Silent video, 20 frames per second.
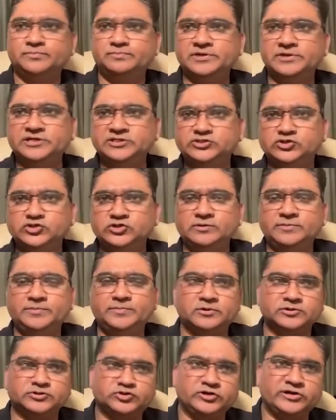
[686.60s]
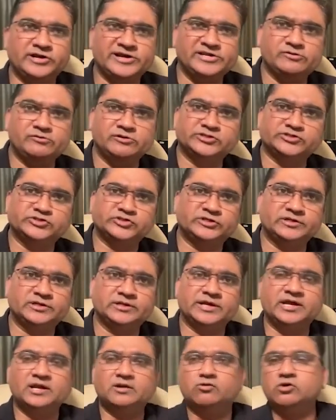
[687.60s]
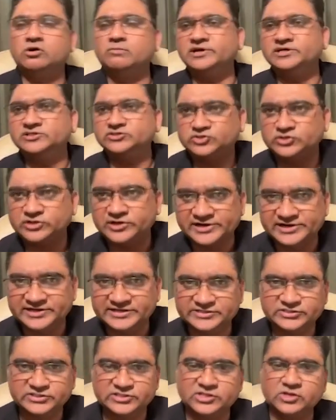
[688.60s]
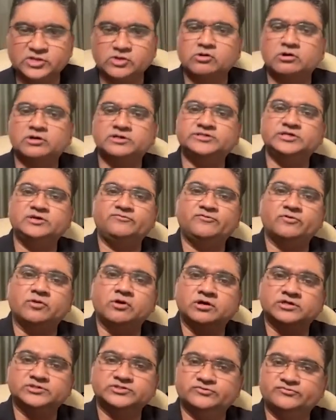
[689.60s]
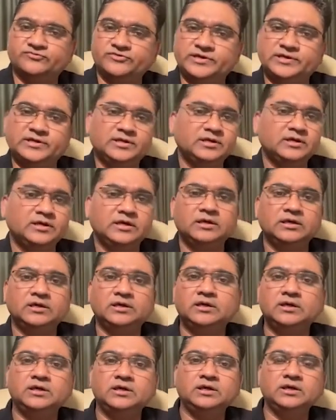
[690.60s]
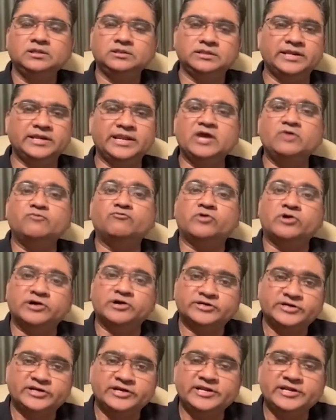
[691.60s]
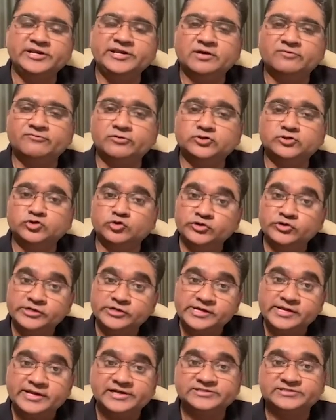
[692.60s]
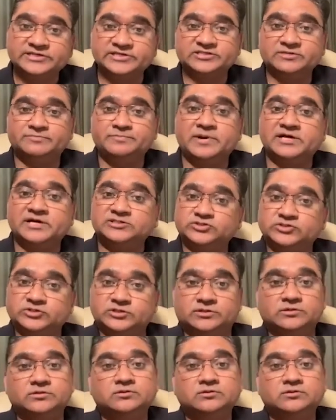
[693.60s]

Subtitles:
PG, postgraduation, all my studies, theology, philosophy. Then I worked in India for 20 years as a pastor.